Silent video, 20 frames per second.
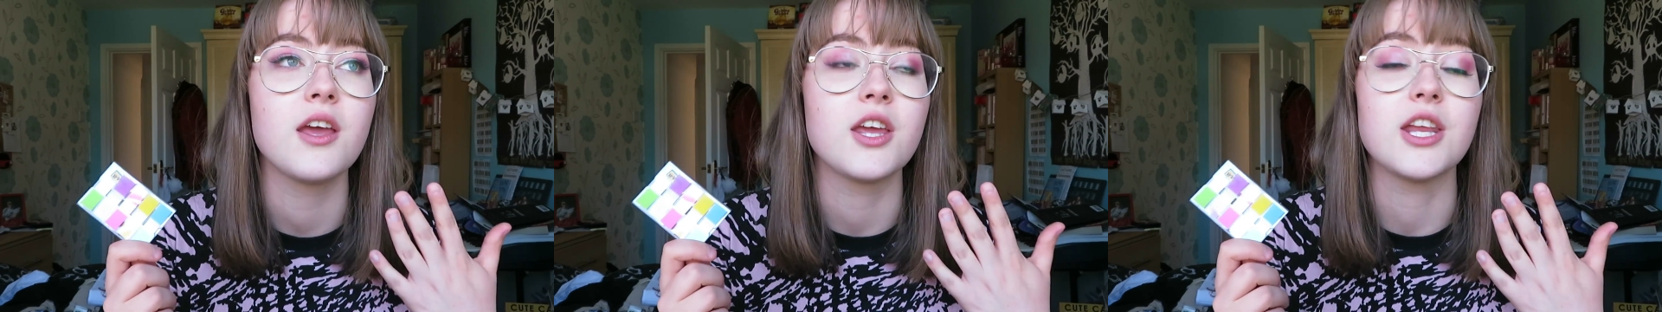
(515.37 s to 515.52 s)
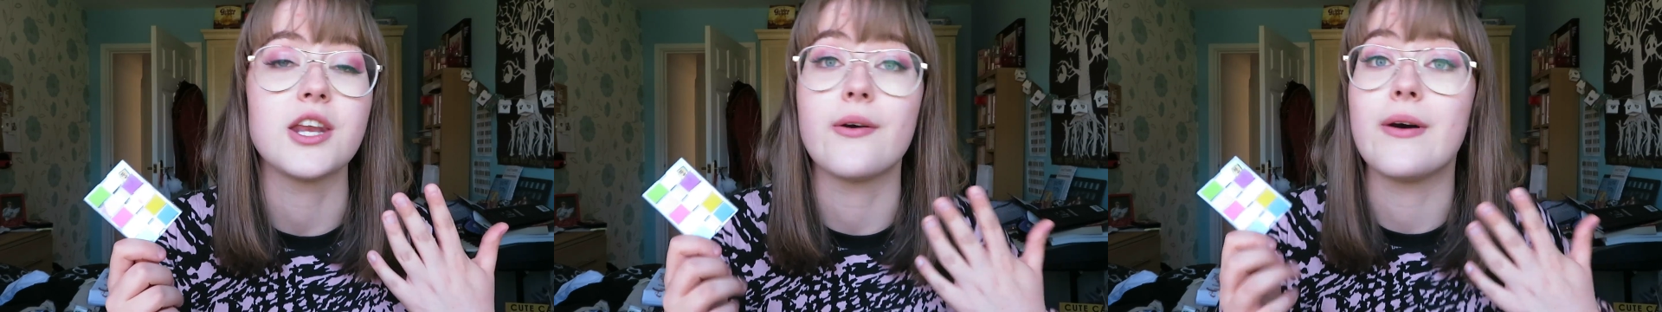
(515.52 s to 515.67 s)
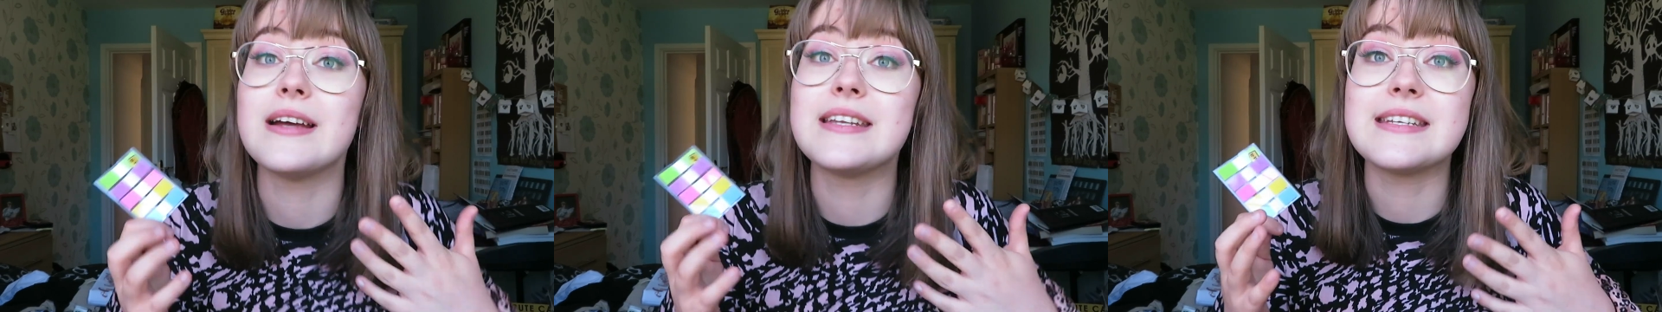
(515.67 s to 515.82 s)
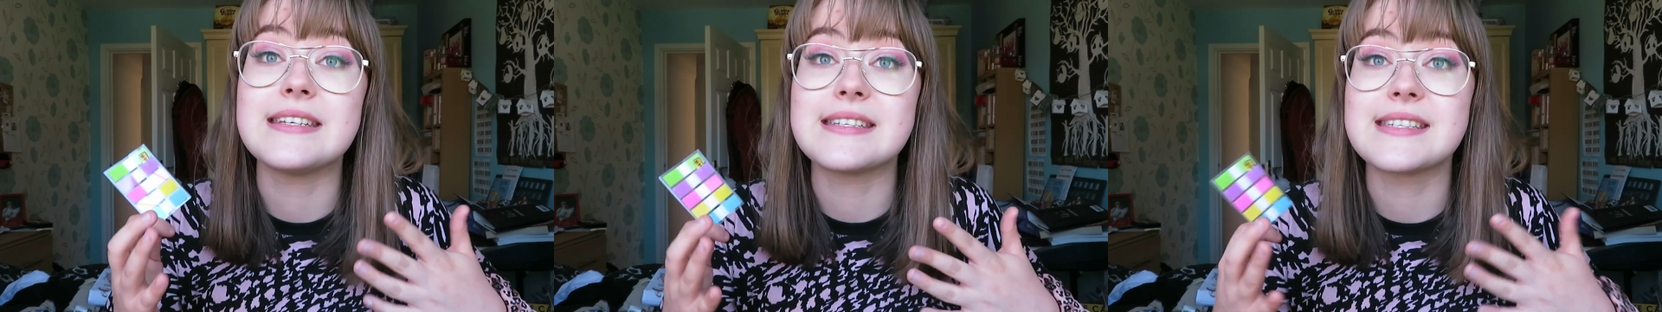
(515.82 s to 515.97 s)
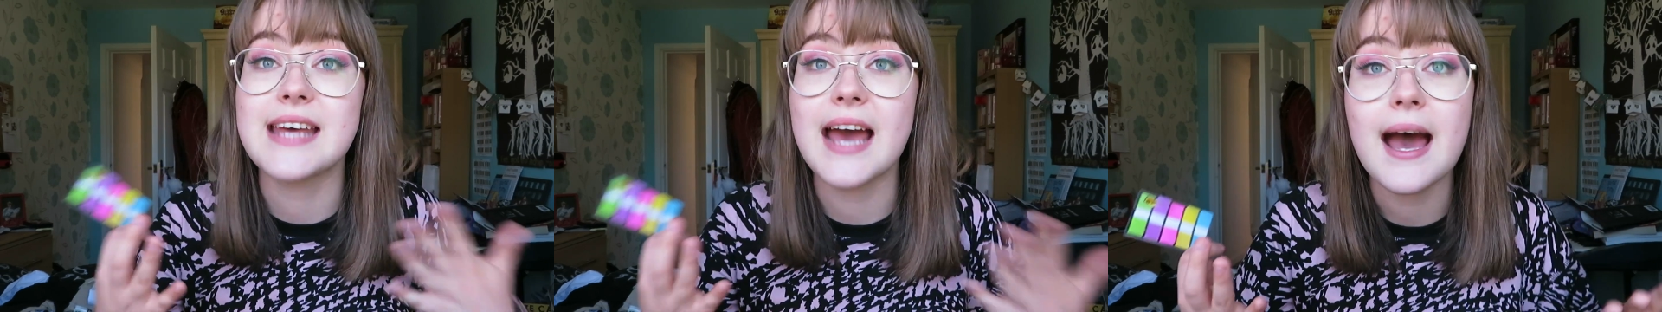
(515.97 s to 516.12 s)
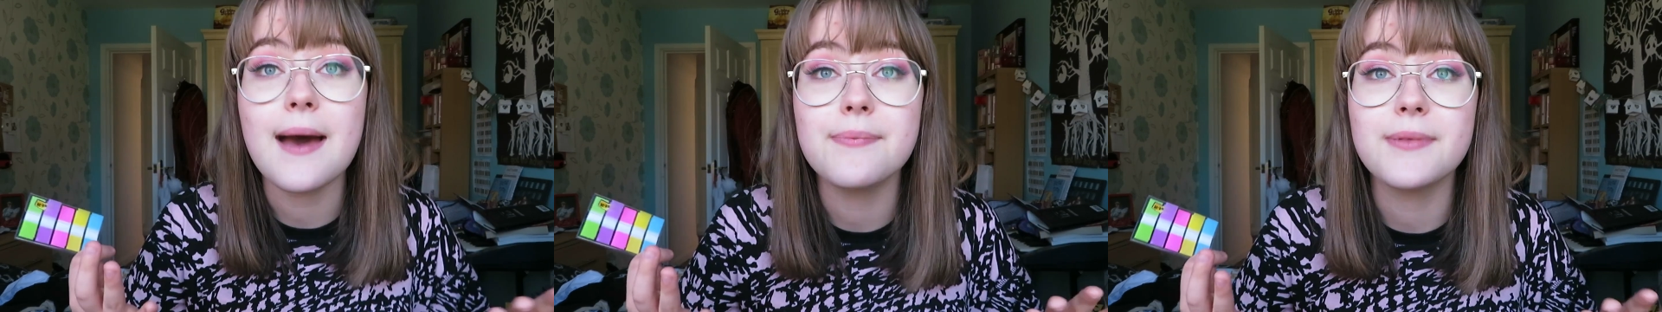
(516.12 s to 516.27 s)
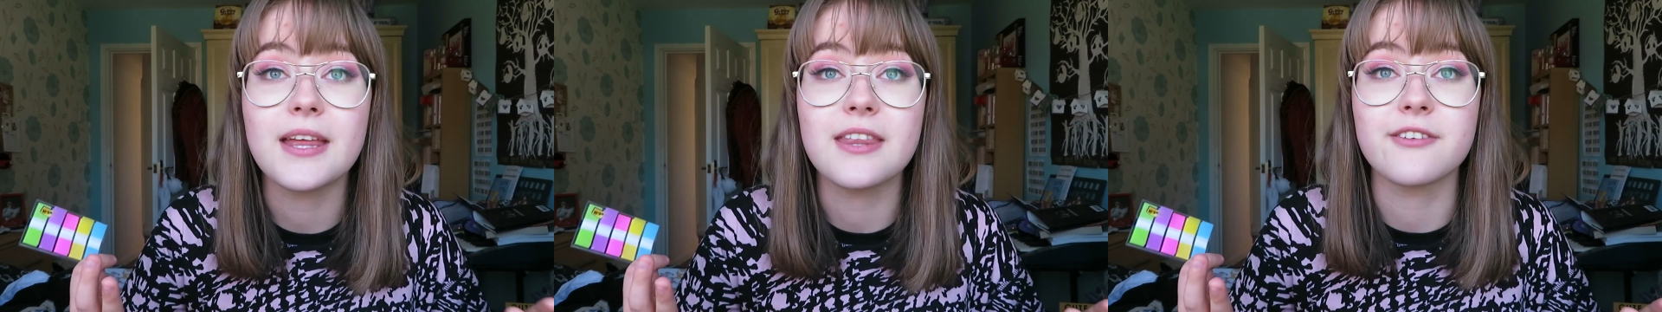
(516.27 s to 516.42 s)
you know, I didn't
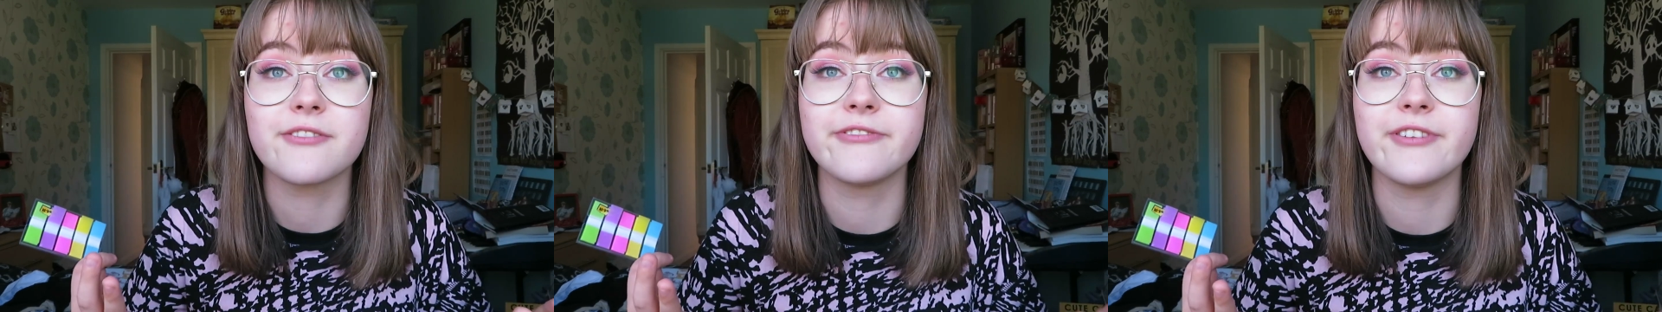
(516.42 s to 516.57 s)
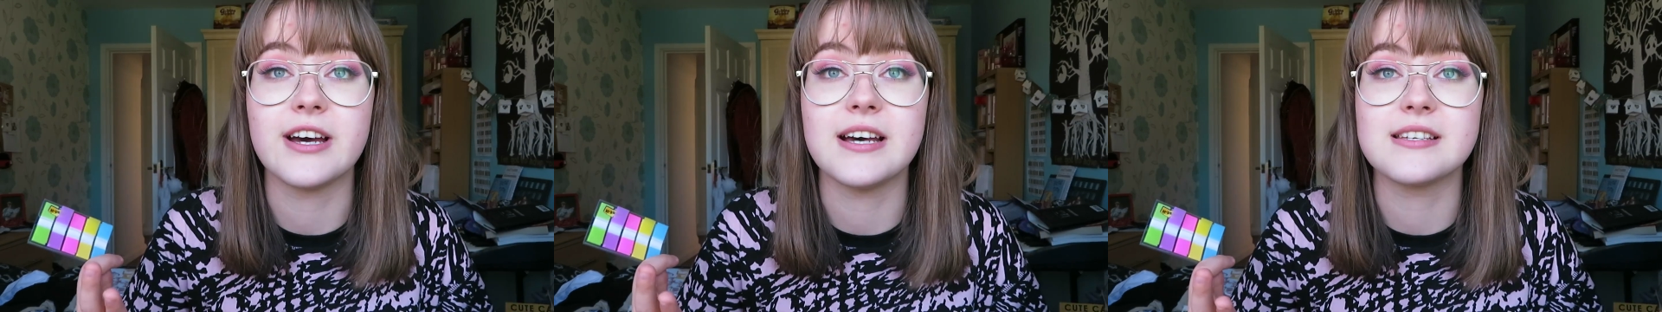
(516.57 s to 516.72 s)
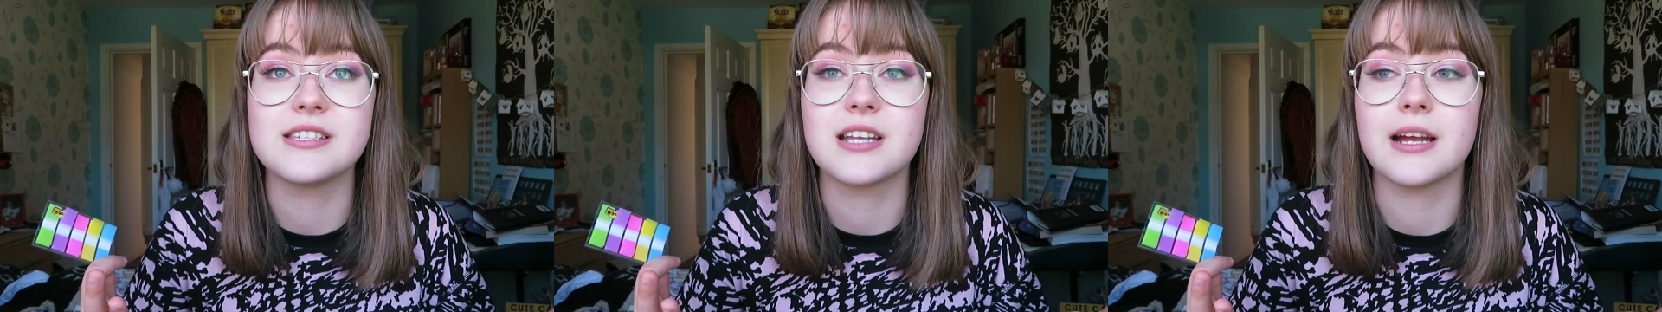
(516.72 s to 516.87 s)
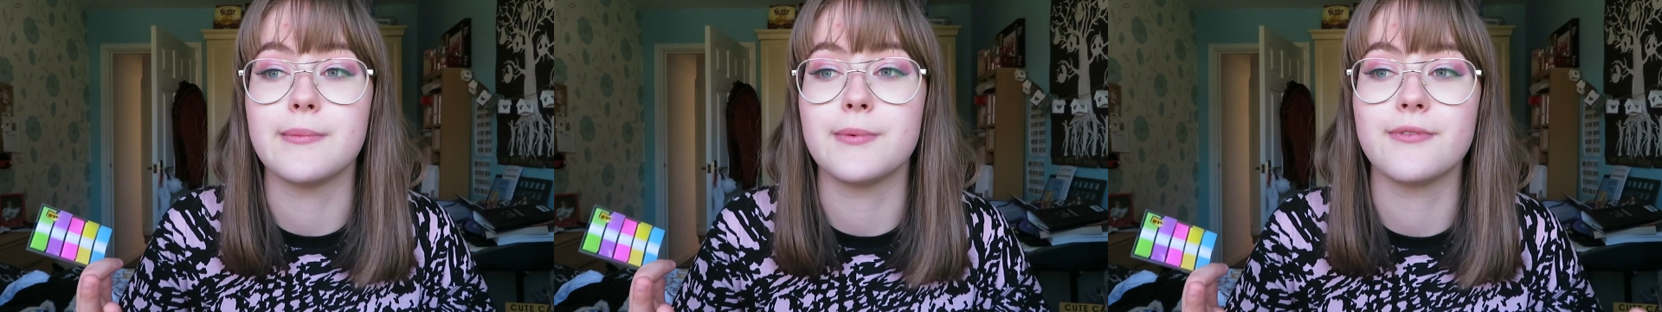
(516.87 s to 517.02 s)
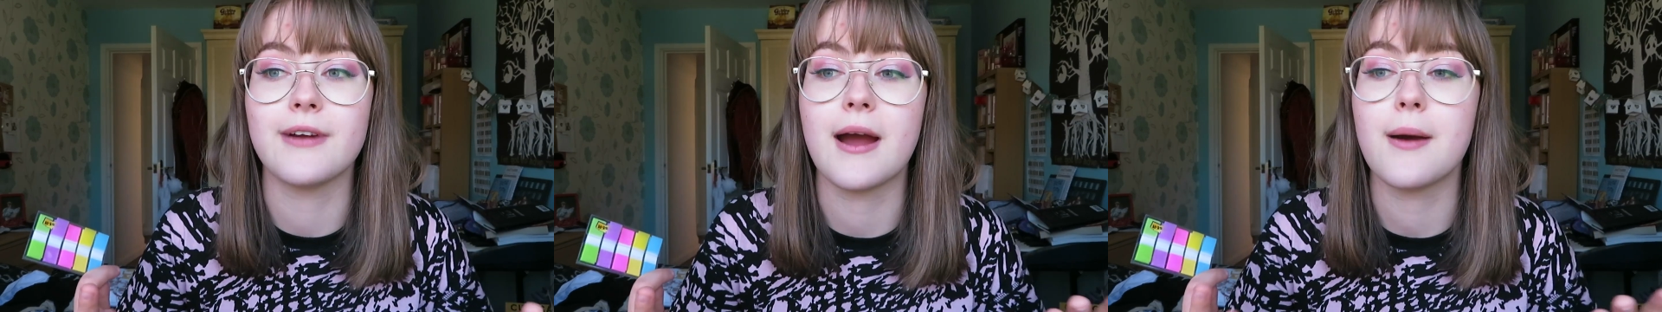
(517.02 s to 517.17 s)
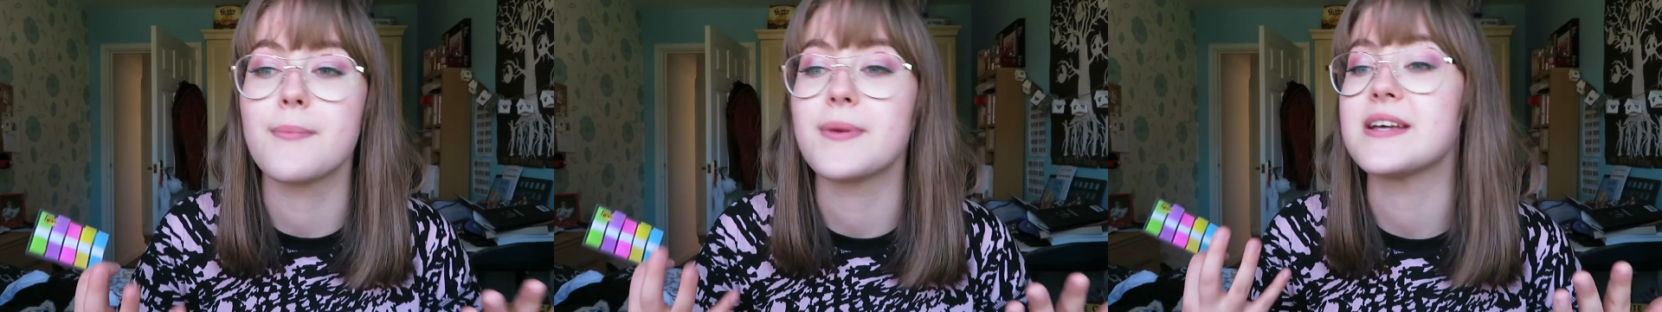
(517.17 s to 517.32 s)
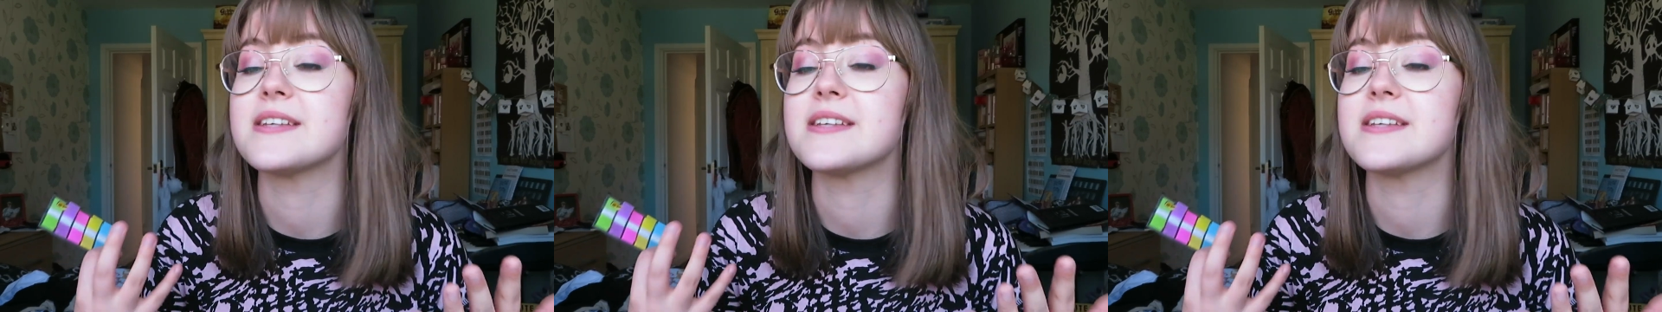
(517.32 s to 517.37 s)
tab that the first time around